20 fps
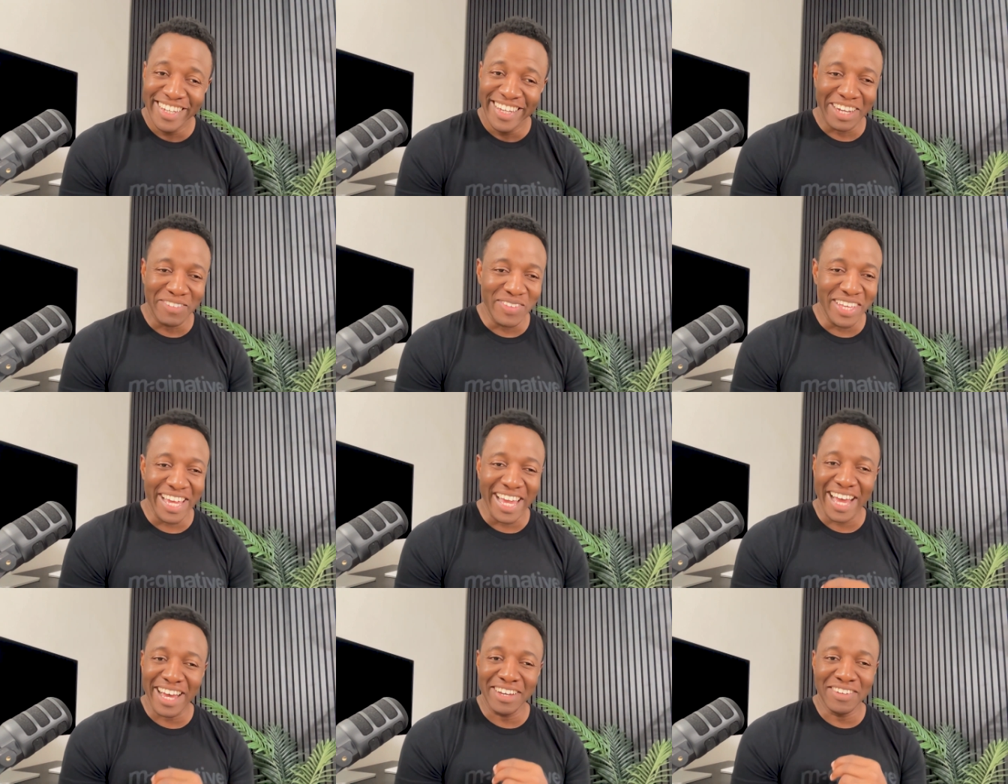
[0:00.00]
They
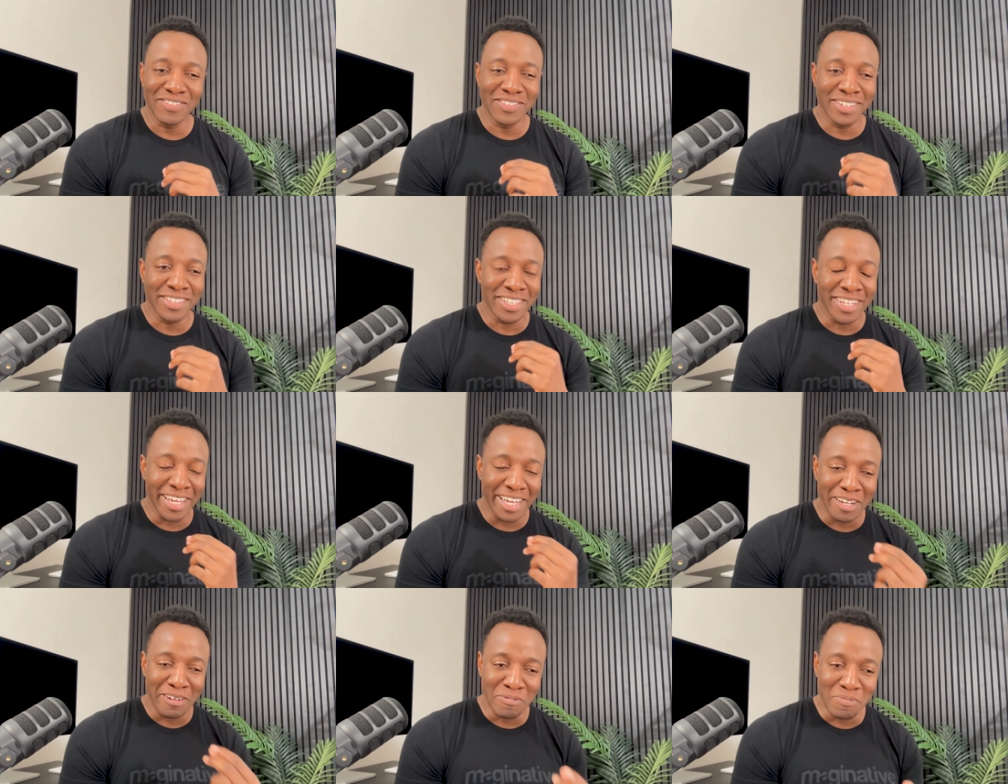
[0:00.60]
have uh,
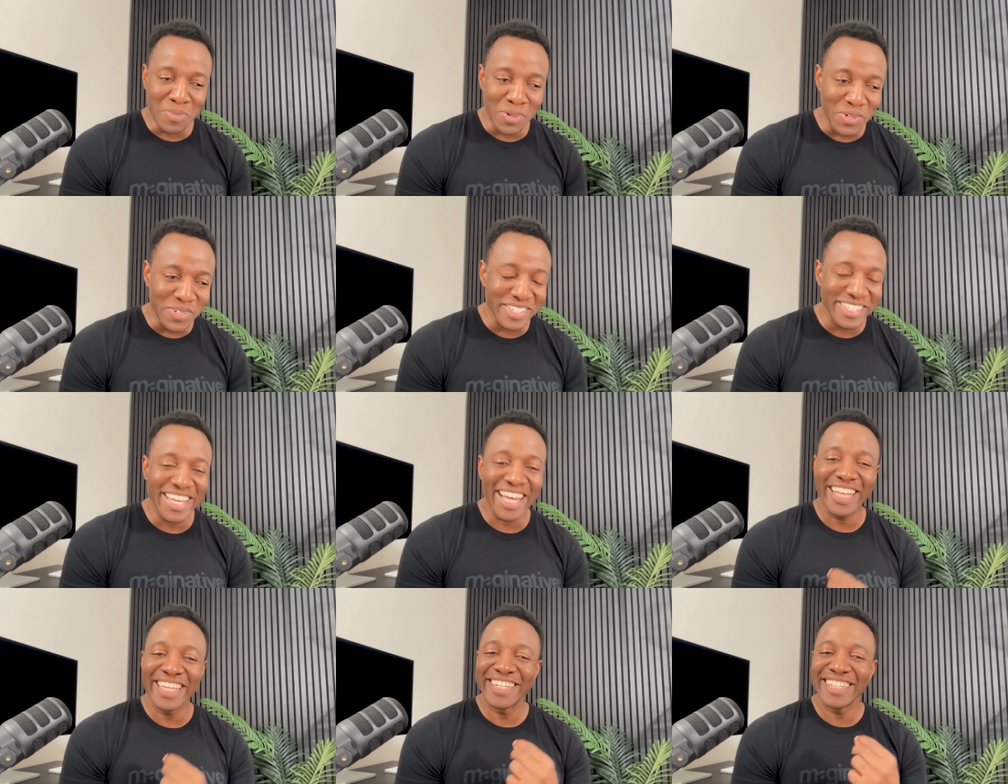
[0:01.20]
uh,
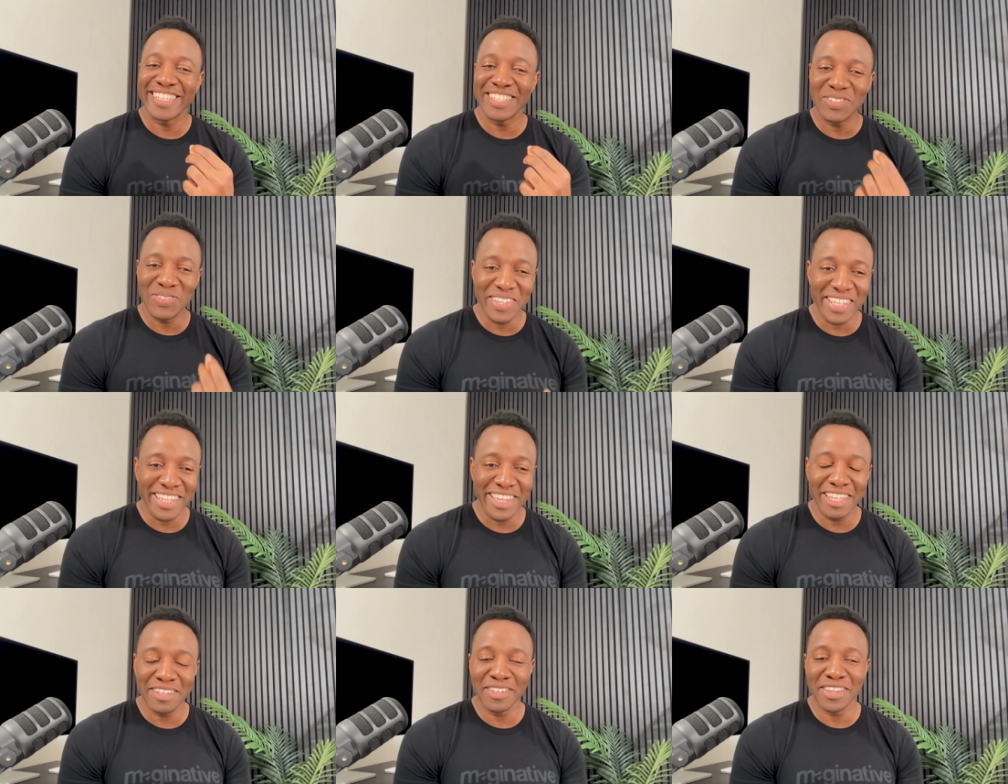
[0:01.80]
personalities
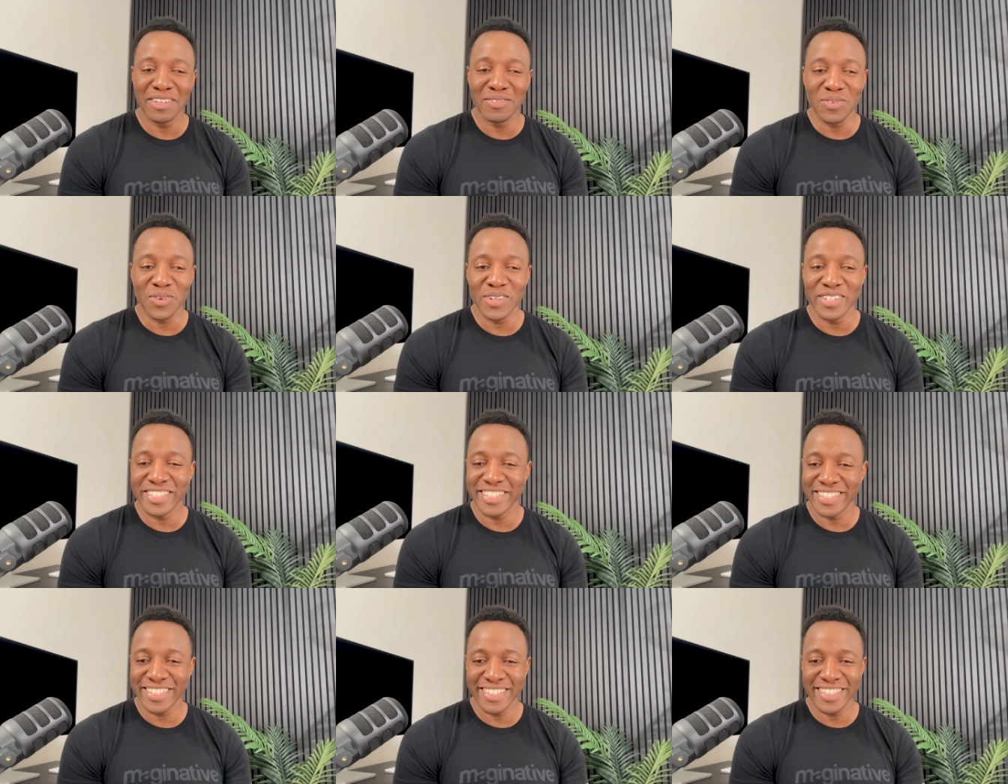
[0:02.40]
within the the
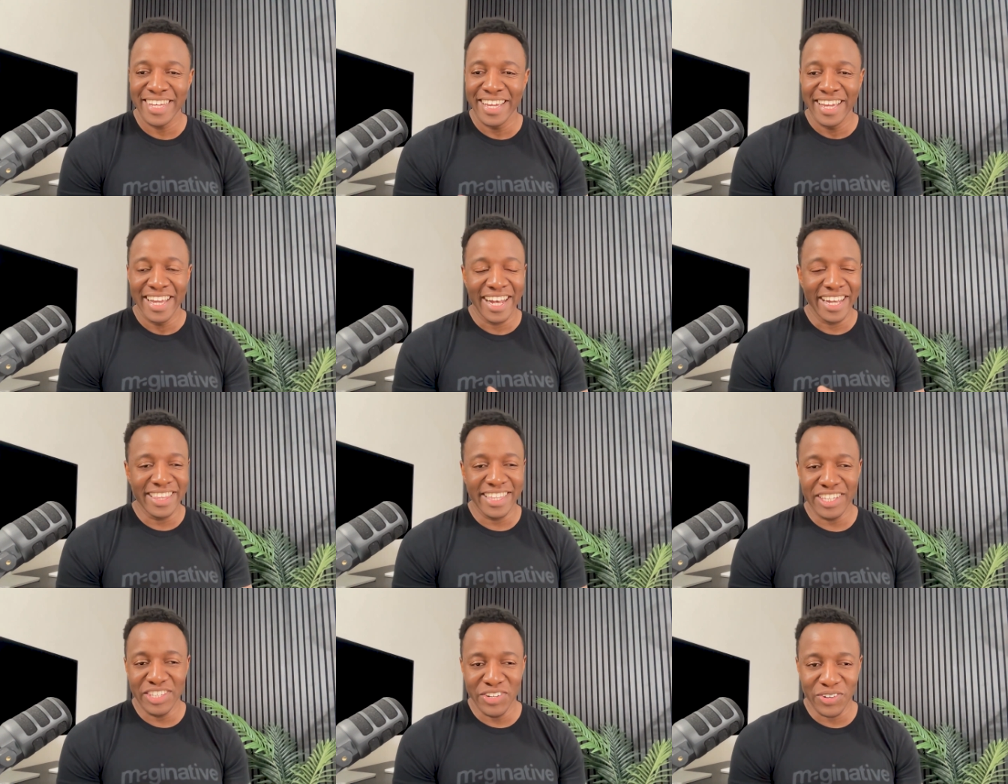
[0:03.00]
voices. I
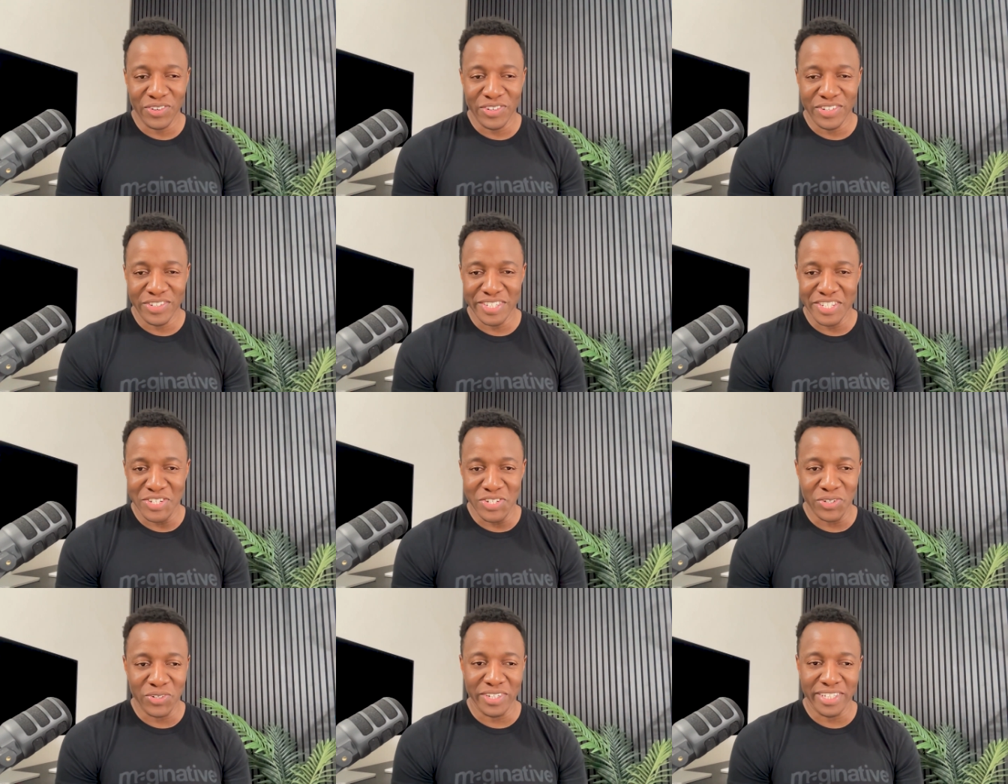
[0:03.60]
think you're going to
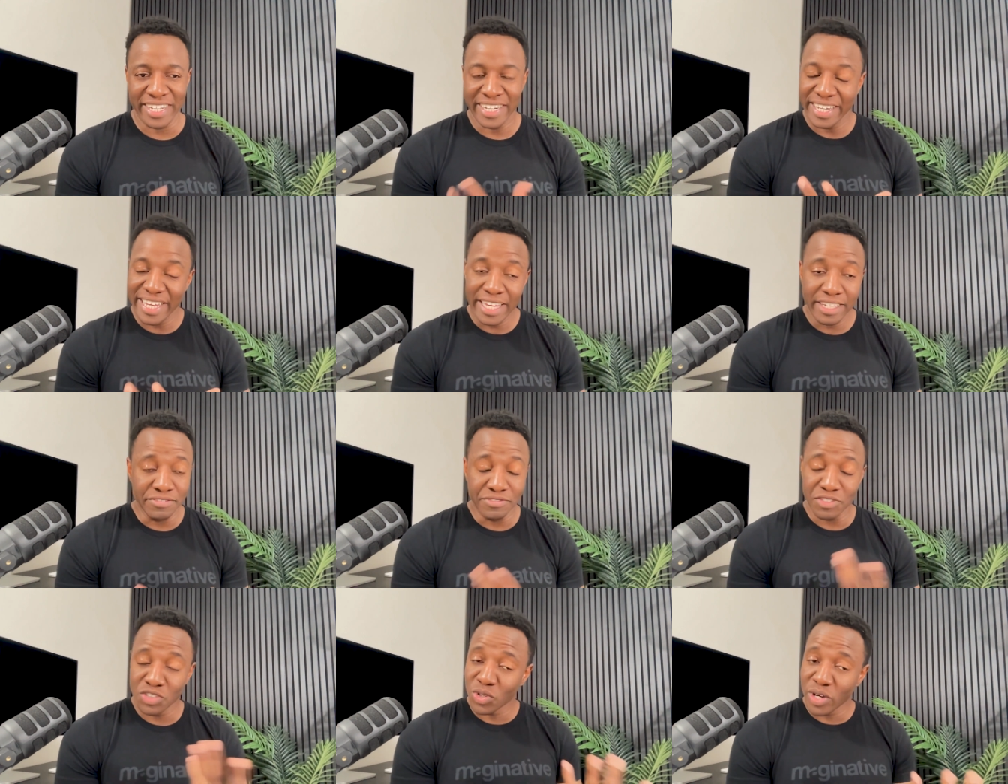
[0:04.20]
enjoy it. And
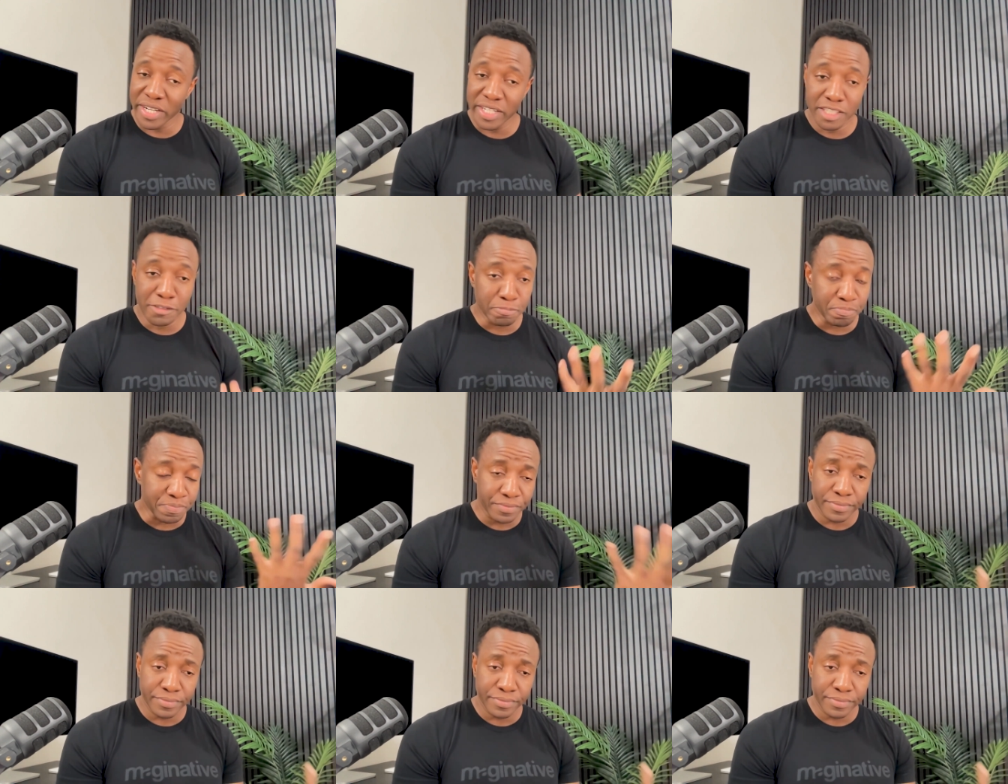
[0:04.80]
again, try it.